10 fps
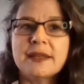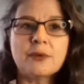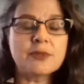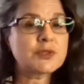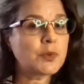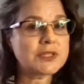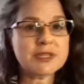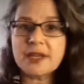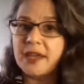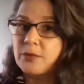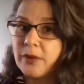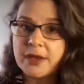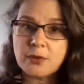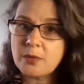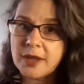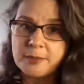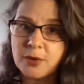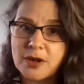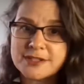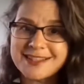Now, this wasn't a right away
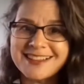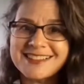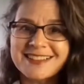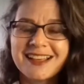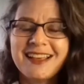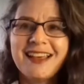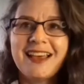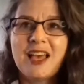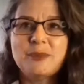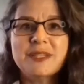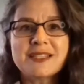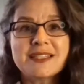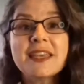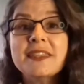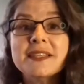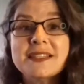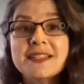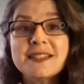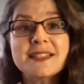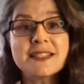process. I'm going to say this
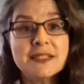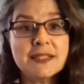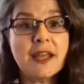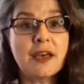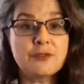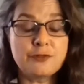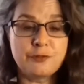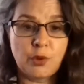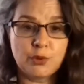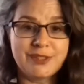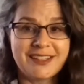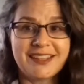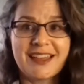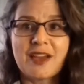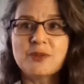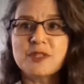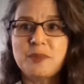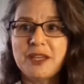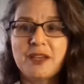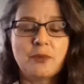is still an unfolding. I was
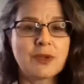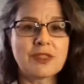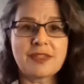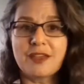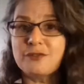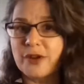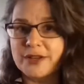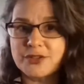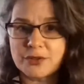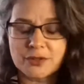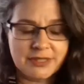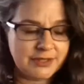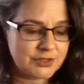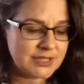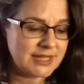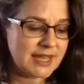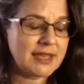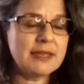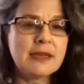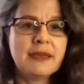speaking with a friend earlier
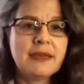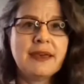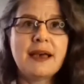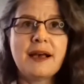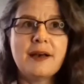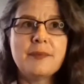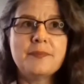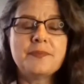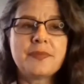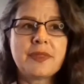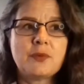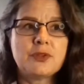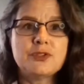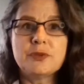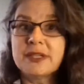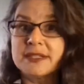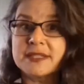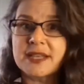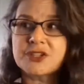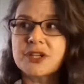today. We were doing a
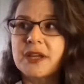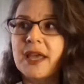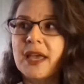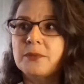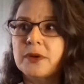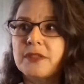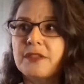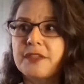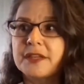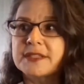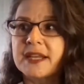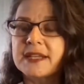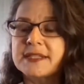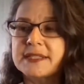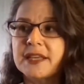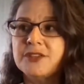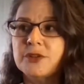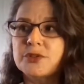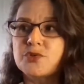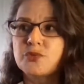session, and one of the things that I said,
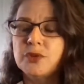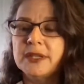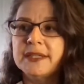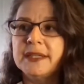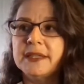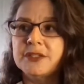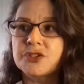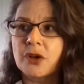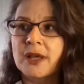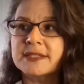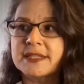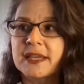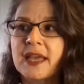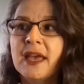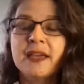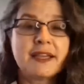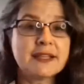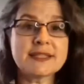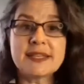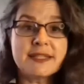it's really interesting,
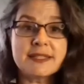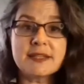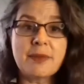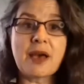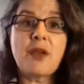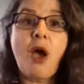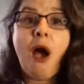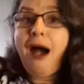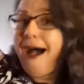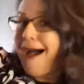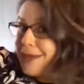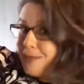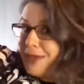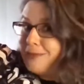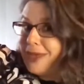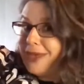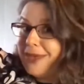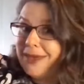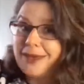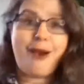because it isn't about I be
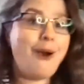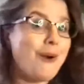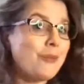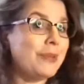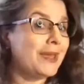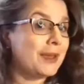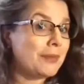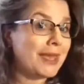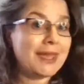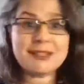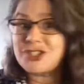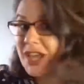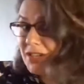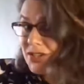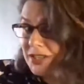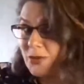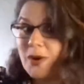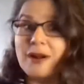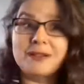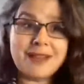me, being me, changing the
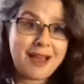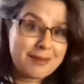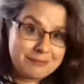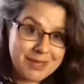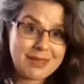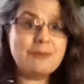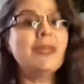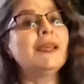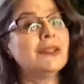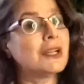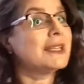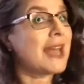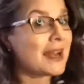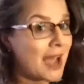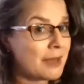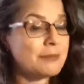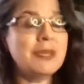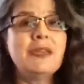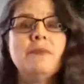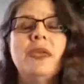world. I'm being me. Look at that. I'm
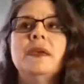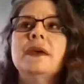being me.